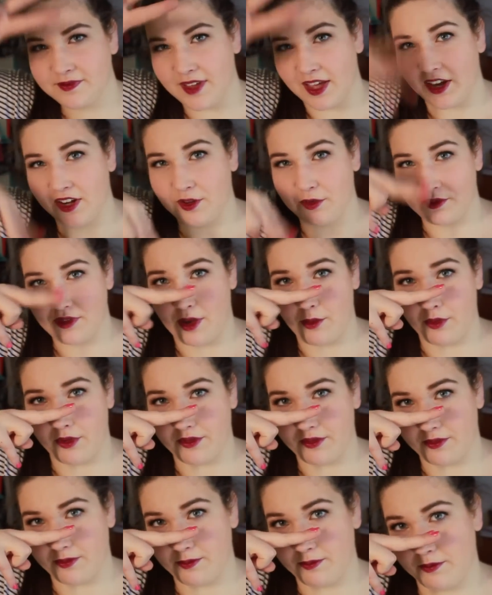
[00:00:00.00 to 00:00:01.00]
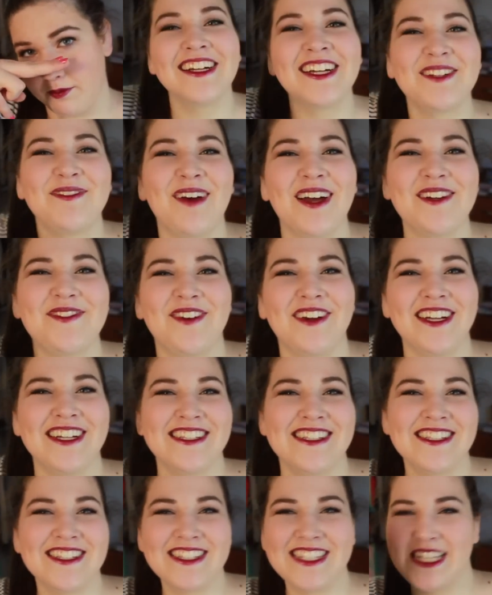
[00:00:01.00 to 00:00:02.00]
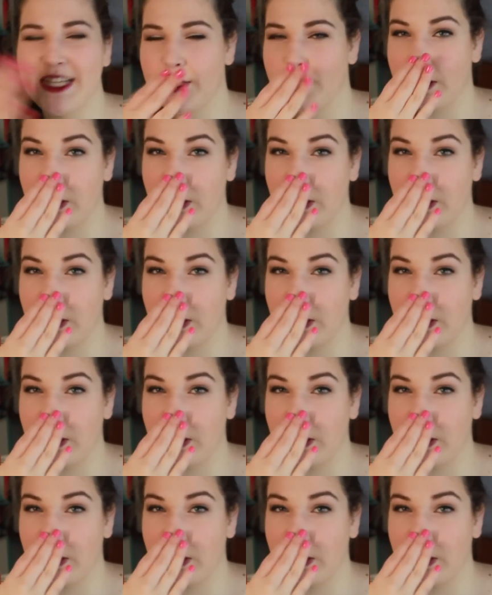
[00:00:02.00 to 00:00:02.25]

I don't know what that was. Goodbye, friends.